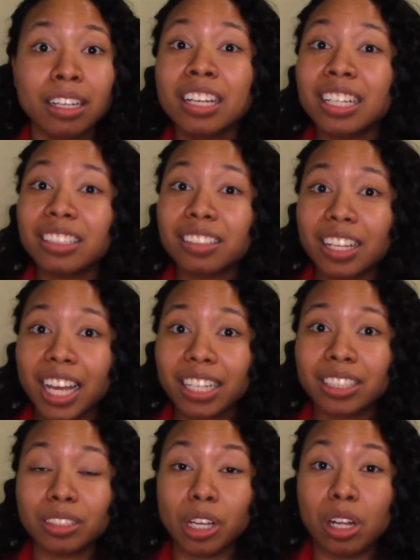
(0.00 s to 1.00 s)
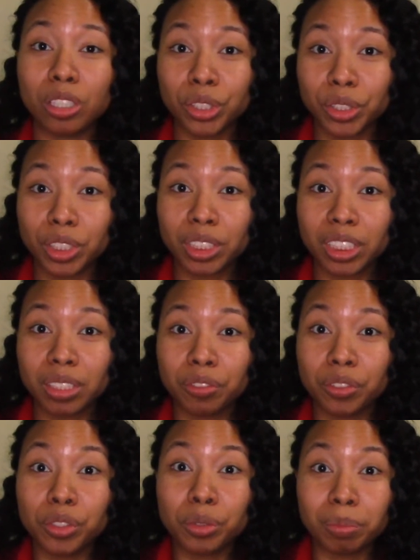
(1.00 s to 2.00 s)
The last alternative
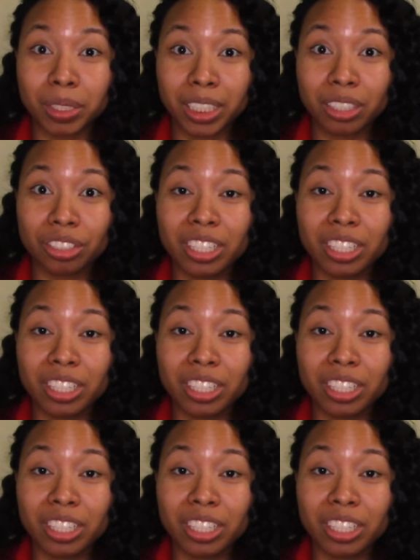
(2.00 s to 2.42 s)
to bleach